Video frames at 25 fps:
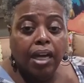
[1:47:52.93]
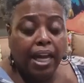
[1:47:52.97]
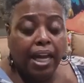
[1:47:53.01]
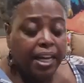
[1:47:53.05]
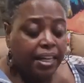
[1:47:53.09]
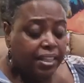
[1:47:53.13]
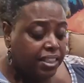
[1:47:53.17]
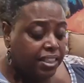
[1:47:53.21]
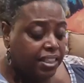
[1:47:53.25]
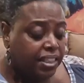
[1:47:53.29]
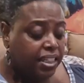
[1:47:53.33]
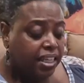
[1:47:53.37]

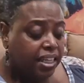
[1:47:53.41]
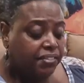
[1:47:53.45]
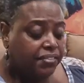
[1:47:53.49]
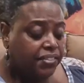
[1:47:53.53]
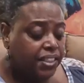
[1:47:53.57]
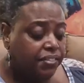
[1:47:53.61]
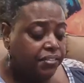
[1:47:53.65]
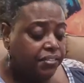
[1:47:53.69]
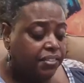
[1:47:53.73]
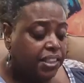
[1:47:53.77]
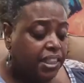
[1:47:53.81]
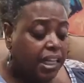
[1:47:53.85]
And
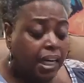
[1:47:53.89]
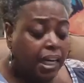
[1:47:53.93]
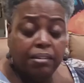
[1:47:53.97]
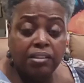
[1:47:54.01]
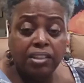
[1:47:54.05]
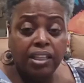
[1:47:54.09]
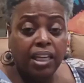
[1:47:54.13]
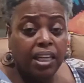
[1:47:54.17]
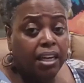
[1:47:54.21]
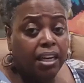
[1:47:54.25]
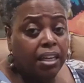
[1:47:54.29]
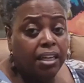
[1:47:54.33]

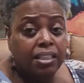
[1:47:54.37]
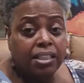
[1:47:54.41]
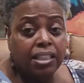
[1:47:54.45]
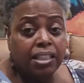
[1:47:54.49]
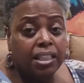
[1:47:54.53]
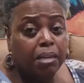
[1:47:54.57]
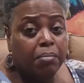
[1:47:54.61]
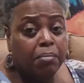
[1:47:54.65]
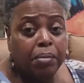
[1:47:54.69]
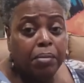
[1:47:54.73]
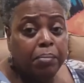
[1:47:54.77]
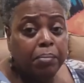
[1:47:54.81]
and
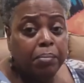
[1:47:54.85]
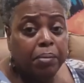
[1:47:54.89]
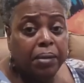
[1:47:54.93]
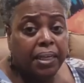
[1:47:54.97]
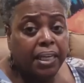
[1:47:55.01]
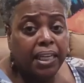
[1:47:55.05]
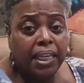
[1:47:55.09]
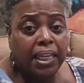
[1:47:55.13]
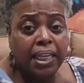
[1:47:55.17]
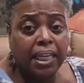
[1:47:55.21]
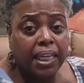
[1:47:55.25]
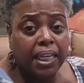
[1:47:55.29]
some people
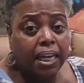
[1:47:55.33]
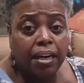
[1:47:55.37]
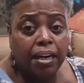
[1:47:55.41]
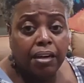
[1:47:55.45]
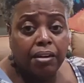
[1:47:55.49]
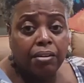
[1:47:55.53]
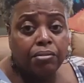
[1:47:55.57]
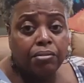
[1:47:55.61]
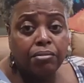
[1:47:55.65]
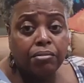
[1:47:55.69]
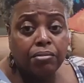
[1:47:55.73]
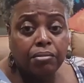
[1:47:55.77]
in it
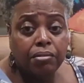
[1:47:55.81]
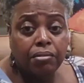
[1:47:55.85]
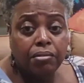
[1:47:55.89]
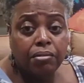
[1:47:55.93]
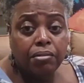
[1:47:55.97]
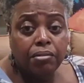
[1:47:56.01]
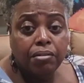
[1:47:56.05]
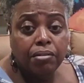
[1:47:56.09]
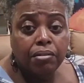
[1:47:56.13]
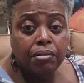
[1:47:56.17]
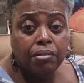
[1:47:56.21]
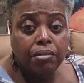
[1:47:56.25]
gone.
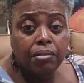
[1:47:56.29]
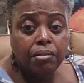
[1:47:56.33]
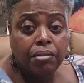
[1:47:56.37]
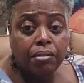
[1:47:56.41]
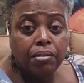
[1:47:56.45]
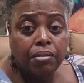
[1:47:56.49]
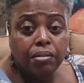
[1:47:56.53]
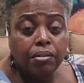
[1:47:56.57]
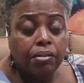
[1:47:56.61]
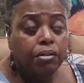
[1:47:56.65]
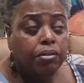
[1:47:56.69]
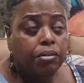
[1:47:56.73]

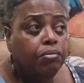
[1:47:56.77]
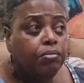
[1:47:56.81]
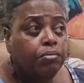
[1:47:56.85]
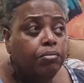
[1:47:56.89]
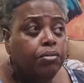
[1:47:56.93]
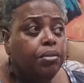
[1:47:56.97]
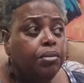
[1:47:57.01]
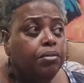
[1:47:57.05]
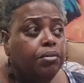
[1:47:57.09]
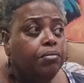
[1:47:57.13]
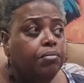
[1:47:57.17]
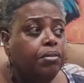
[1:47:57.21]

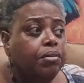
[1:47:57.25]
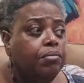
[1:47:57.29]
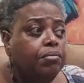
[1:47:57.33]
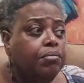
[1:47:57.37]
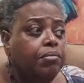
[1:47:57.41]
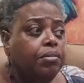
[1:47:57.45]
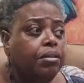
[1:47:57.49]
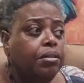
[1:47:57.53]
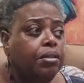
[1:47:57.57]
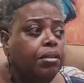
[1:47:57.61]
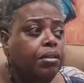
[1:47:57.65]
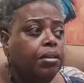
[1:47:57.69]

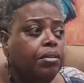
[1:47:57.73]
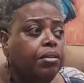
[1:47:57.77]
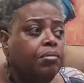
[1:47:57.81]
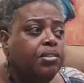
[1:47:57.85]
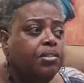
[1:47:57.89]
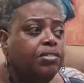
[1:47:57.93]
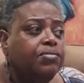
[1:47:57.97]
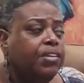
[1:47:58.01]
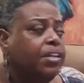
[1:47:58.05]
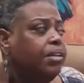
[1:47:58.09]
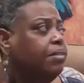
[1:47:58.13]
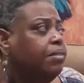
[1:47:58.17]
He
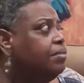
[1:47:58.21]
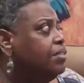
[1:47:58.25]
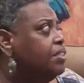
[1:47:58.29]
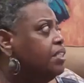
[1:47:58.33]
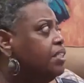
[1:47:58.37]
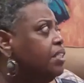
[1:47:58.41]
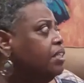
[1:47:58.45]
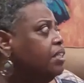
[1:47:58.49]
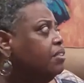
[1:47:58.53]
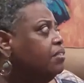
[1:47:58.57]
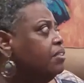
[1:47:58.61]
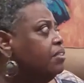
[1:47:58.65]
was very
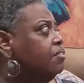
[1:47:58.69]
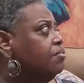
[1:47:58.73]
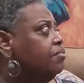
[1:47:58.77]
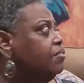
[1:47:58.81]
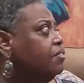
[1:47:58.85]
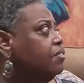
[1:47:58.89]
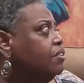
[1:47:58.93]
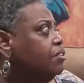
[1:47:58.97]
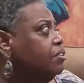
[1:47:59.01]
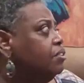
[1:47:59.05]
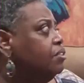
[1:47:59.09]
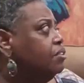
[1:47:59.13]

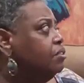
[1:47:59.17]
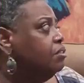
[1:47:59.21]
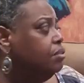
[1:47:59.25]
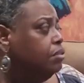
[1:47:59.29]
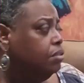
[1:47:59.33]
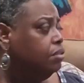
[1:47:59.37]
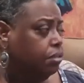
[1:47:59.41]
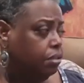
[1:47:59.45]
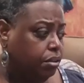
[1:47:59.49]
self-sufficient.